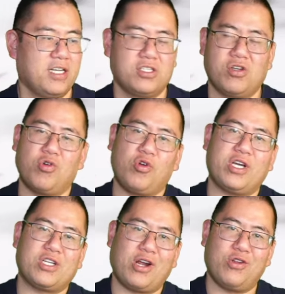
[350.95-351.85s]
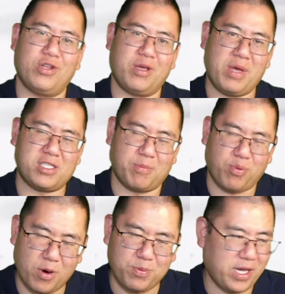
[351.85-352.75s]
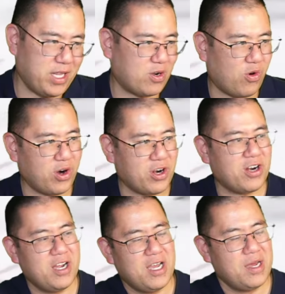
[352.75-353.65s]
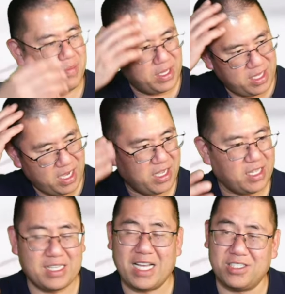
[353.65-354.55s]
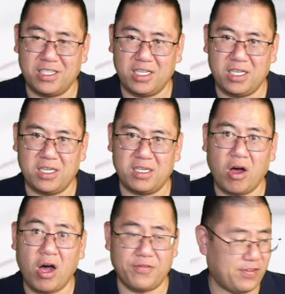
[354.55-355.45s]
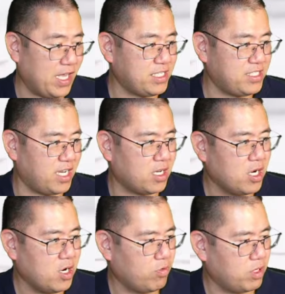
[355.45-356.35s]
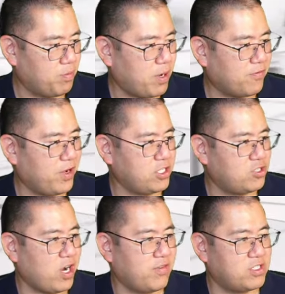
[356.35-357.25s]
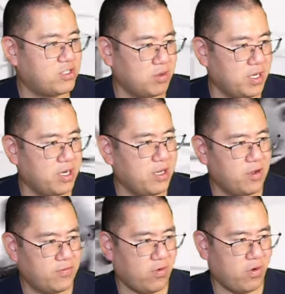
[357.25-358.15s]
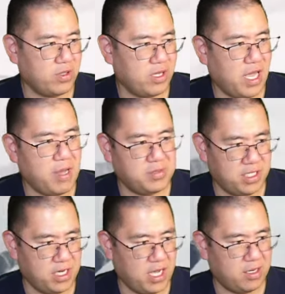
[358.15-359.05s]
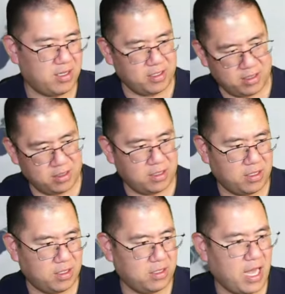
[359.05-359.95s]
So Hronek not only makes a poor play in the corner, but then it's actually off his stick where the puck finds Travis Dermott for the empty net, the